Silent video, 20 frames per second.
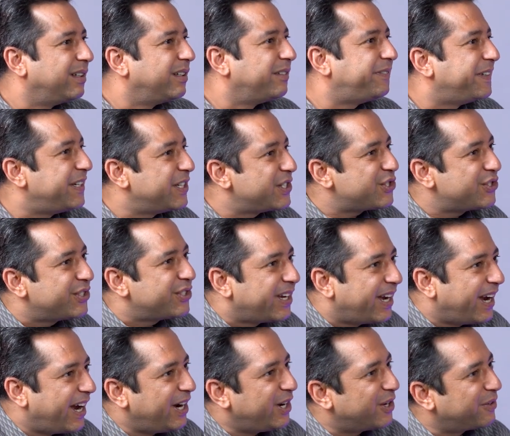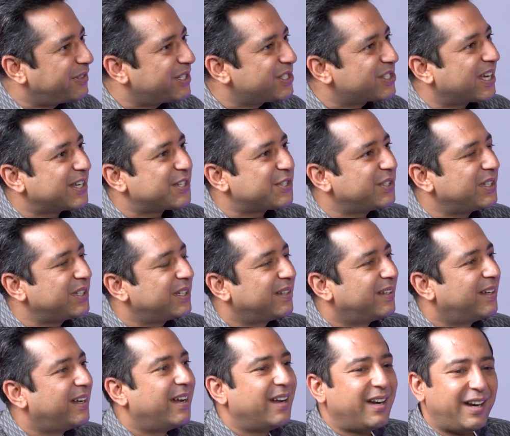Finish. End of discussion.
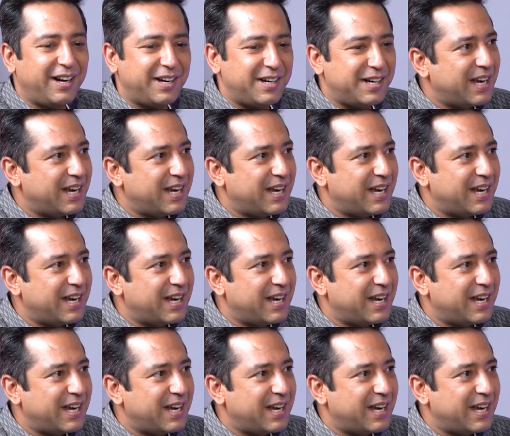It